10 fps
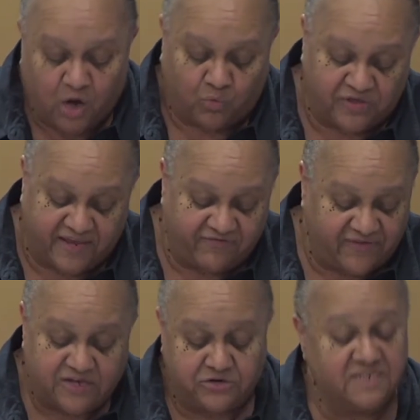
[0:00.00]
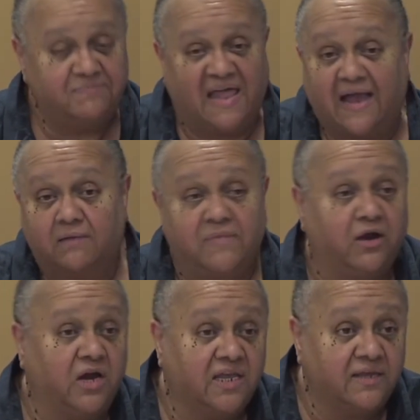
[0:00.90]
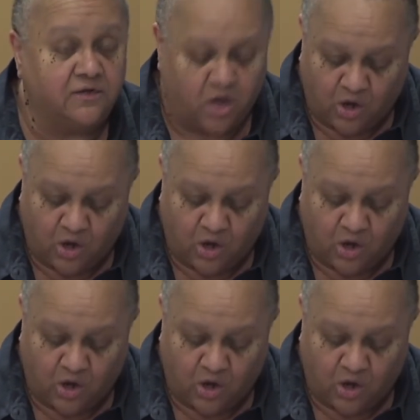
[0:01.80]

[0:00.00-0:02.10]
where the offender is Black American,